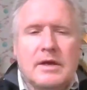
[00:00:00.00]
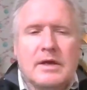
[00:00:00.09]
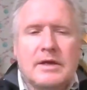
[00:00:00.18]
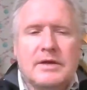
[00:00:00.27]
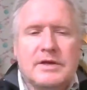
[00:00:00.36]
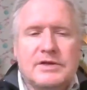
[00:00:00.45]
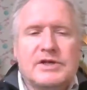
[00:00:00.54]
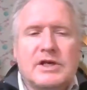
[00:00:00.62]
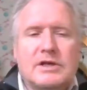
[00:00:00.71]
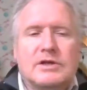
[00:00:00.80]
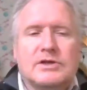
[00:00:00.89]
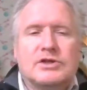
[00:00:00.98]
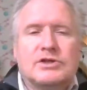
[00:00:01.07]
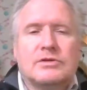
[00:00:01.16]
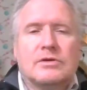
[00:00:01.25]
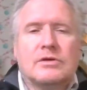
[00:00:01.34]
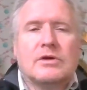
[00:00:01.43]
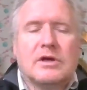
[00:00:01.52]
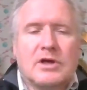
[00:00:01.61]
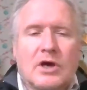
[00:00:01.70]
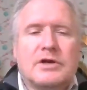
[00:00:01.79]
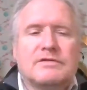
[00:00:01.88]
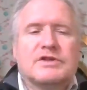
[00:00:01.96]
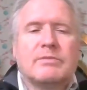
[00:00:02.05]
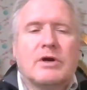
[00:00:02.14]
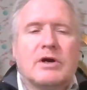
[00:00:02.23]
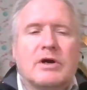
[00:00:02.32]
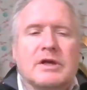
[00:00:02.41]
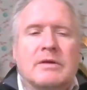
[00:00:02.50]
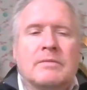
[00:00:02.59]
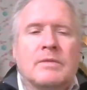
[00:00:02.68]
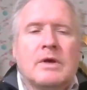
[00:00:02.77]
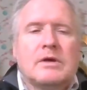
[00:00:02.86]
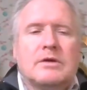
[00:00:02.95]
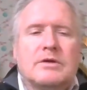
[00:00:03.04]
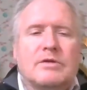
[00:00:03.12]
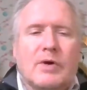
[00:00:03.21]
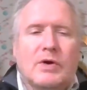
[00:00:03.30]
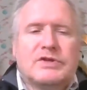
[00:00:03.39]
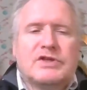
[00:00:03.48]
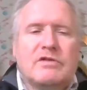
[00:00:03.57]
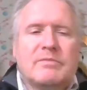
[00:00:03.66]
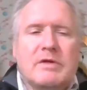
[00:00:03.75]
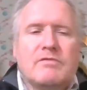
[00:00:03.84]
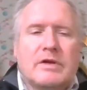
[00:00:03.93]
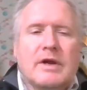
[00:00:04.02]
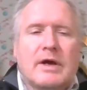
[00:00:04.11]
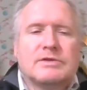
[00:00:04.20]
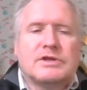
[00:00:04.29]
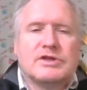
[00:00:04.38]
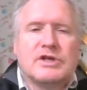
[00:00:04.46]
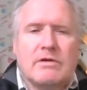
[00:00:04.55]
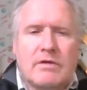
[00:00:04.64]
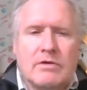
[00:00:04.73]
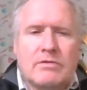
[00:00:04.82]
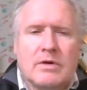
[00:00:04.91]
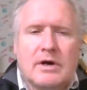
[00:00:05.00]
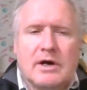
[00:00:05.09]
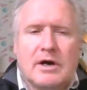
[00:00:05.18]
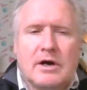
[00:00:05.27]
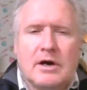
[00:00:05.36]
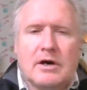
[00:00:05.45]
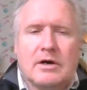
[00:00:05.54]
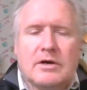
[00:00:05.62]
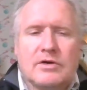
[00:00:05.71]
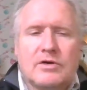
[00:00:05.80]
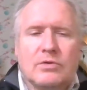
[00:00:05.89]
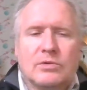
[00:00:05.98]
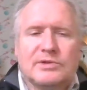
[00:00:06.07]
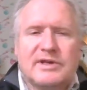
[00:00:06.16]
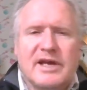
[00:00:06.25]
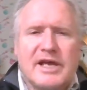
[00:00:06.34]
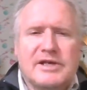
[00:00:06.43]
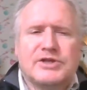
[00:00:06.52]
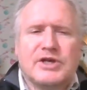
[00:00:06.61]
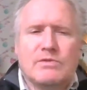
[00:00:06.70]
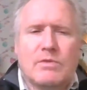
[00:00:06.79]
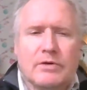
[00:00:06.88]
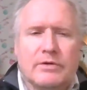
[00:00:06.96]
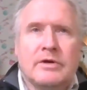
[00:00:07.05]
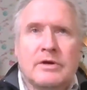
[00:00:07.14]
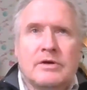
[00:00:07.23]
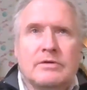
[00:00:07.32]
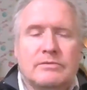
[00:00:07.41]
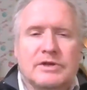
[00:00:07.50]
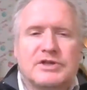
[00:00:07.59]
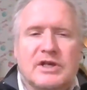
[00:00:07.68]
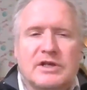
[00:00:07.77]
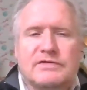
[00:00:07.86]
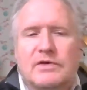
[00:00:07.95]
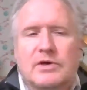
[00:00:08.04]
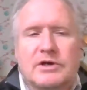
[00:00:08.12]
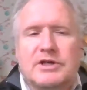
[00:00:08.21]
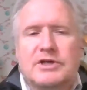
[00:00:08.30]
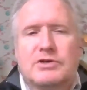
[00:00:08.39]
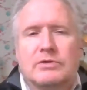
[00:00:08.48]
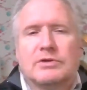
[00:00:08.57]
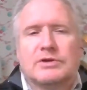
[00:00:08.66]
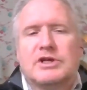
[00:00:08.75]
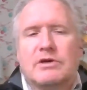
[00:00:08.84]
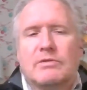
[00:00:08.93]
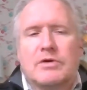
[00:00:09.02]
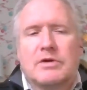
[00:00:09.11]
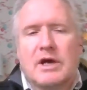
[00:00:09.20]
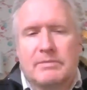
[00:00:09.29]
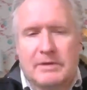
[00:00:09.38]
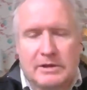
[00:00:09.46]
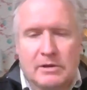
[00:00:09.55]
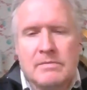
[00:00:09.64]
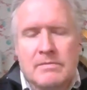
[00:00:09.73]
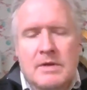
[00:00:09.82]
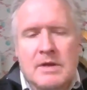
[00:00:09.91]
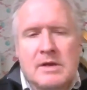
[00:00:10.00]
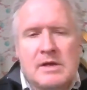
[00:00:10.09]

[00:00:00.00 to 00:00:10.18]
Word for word: Yeah, this is kind of surprising. The bonds that have been written down to zero are called AT1, which stands for Additional Tier 1 Capital.